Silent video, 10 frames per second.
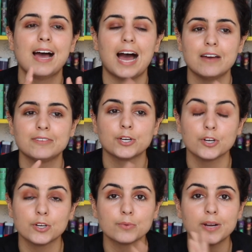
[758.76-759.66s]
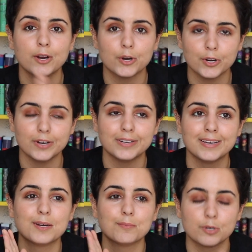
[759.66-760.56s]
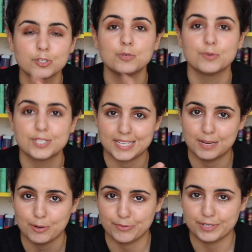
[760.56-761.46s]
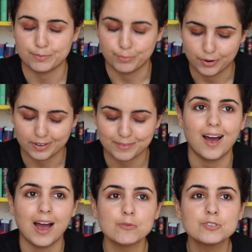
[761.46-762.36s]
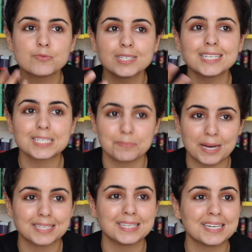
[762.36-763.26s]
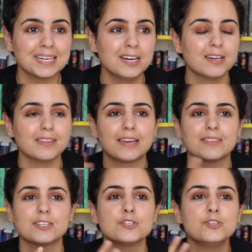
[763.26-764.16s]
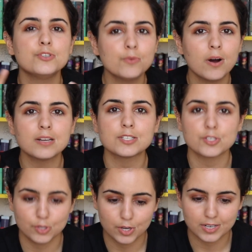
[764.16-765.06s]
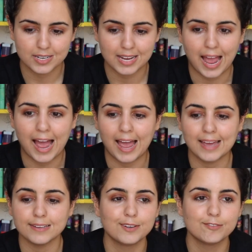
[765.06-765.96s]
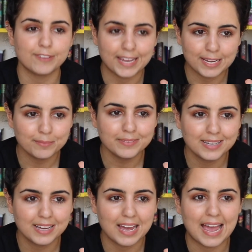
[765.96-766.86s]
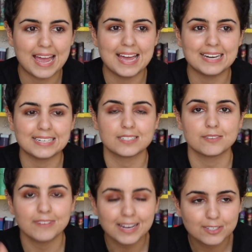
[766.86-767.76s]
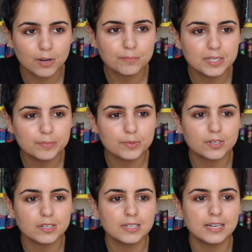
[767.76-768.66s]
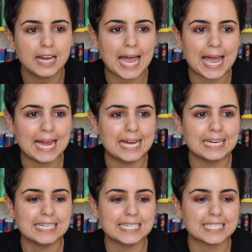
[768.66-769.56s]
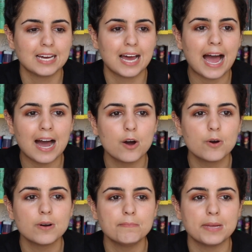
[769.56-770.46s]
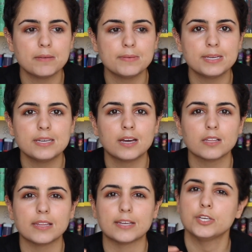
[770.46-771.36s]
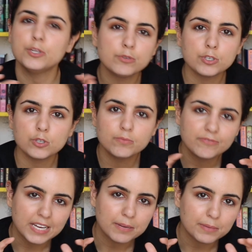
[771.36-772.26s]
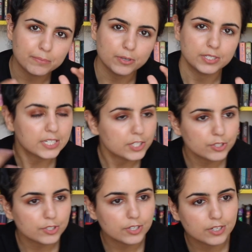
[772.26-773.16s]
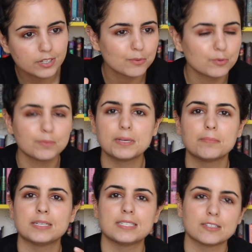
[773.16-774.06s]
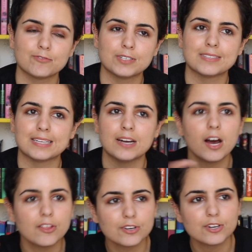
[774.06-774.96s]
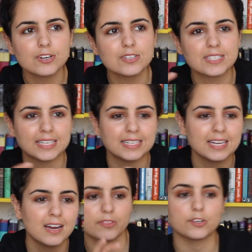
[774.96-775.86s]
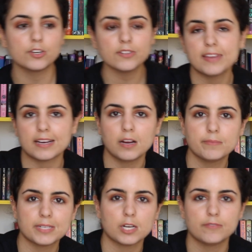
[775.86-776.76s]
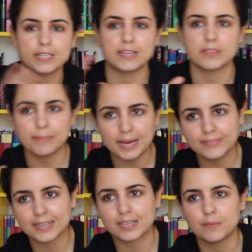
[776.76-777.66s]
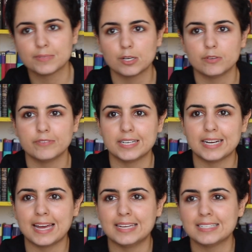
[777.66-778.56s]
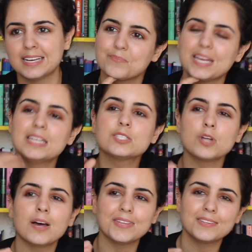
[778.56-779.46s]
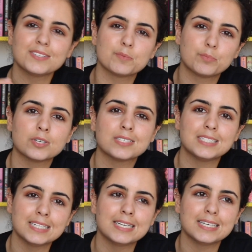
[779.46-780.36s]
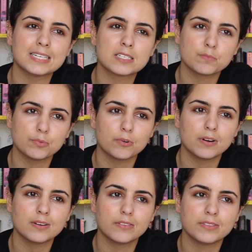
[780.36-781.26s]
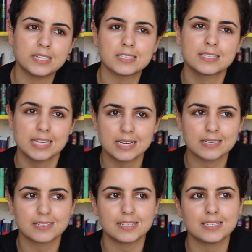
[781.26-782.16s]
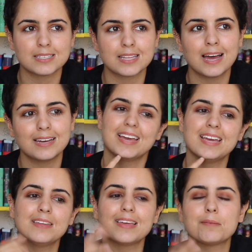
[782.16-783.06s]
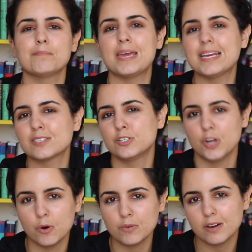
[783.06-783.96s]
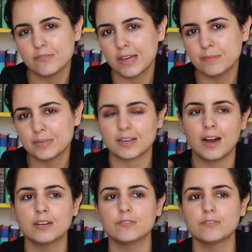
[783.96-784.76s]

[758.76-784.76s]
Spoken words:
having heard what I heard booktubers say about this book, I was really expecting like this nuanced look at fame and its effect on people, and how maybe like YouTube fame in particular would be a bit different than others, and the good that comes out of it and the bad that comes out of it. And it's not that this book didn't explore these things, it's that it like makes note of them. It kind